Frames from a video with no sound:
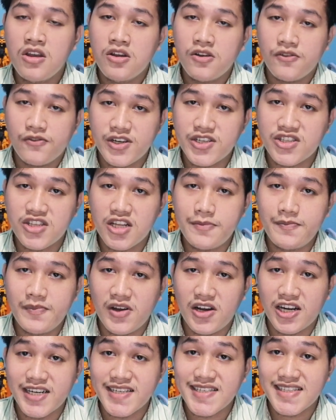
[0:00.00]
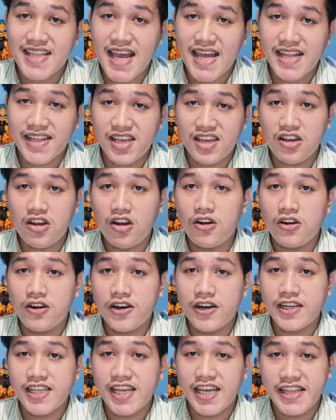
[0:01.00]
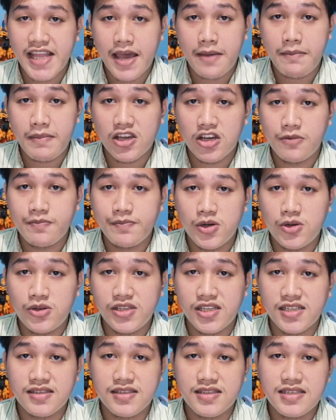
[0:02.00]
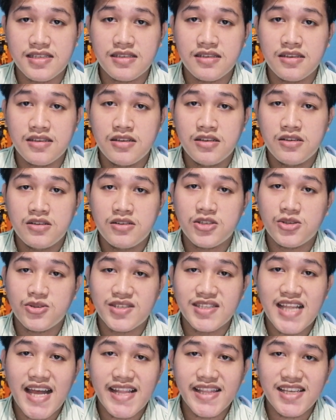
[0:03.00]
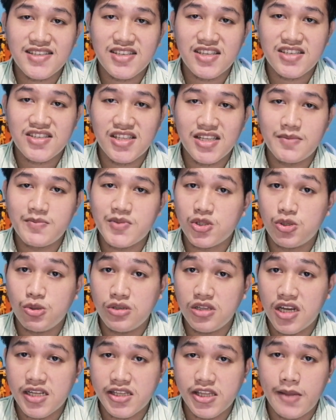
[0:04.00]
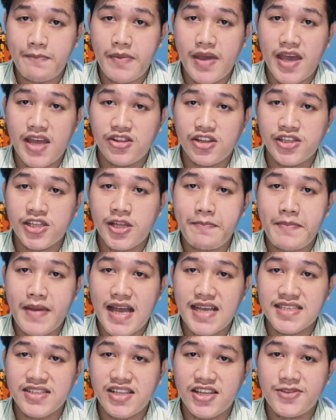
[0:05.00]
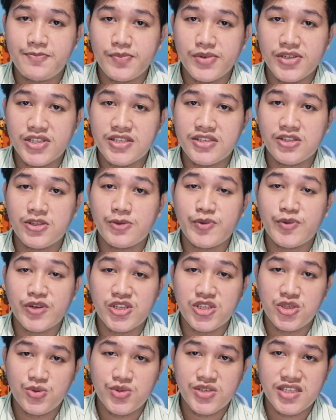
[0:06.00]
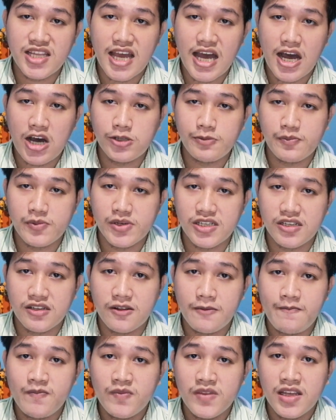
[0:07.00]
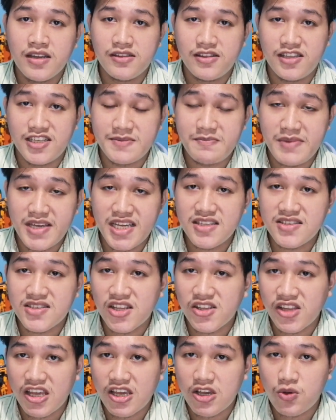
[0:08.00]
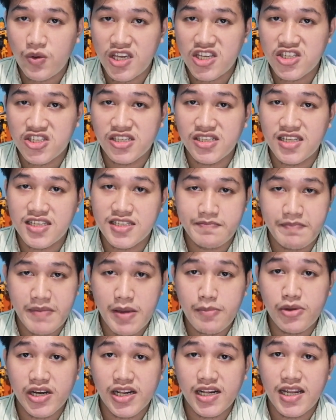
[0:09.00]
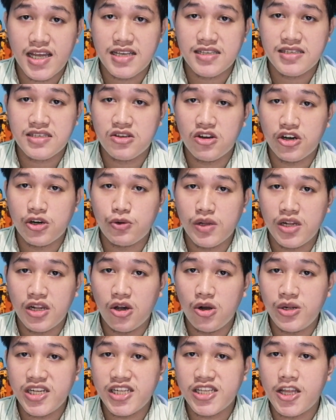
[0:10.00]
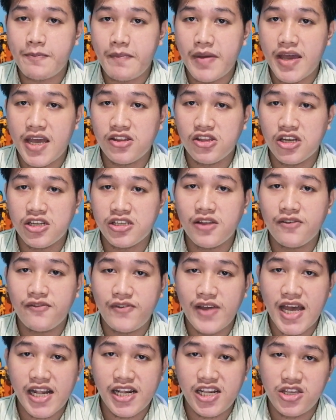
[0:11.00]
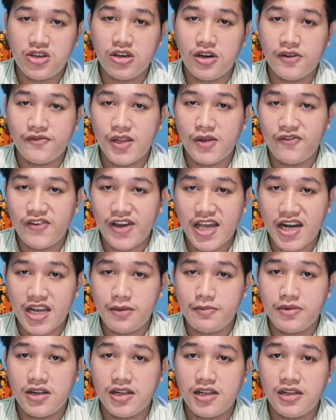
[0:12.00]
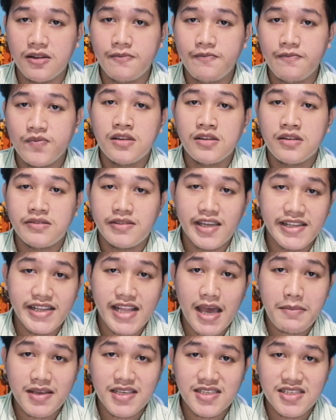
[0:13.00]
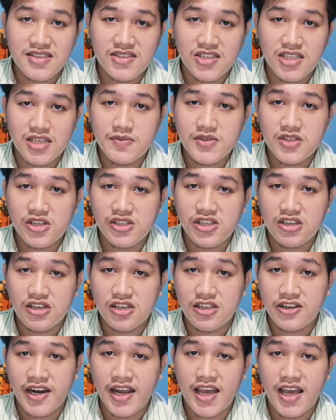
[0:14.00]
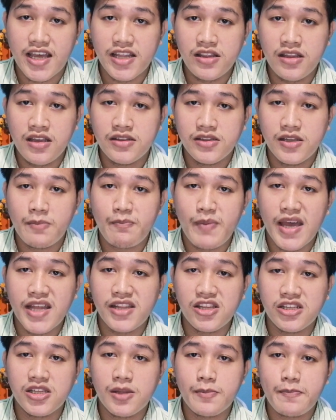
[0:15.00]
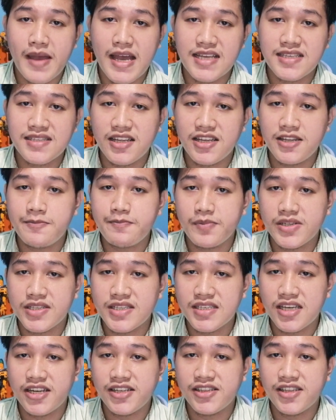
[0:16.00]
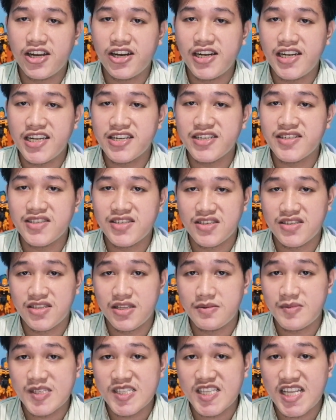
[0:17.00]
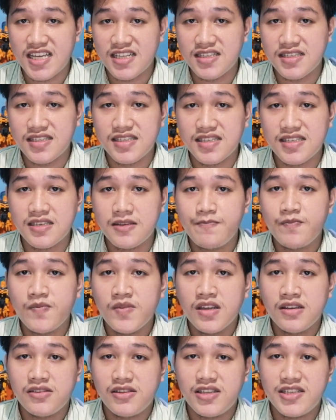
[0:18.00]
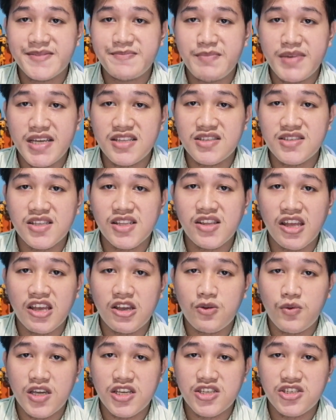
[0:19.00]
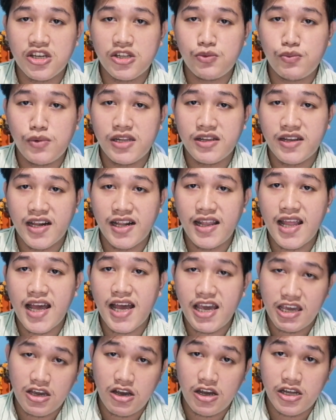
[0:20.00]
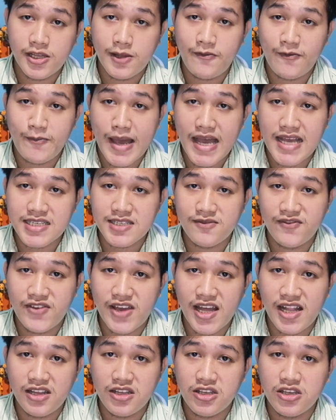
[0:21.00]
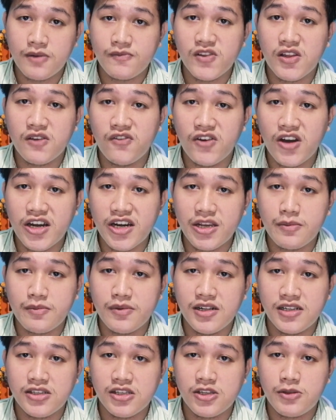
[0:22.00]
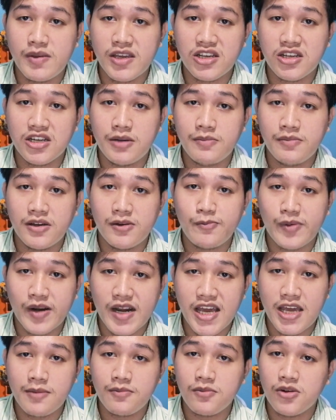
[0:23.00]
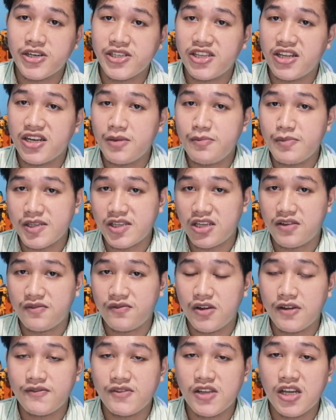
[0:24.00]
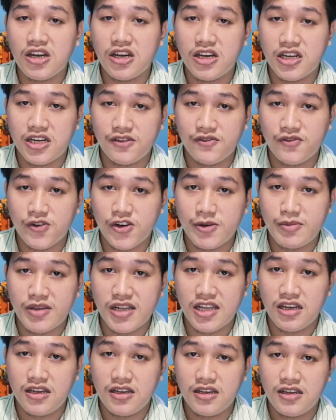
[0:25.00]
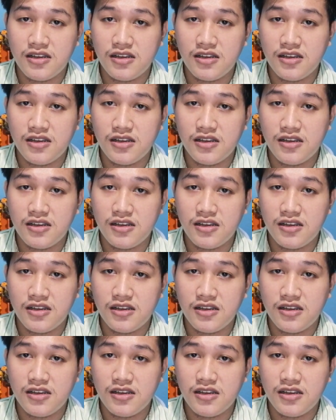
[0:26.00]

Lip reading: First up are static or dynamic components. So static systems do not depend on the past inputs to produce the output. This means that the equation is memoryless or will only depend on the value of the variable. Dynamic systems, on the other hand, depend on the past inputs and earlier system states. This means that the equation will rely on the past value of the variable to become a prime or derivative of the current formula.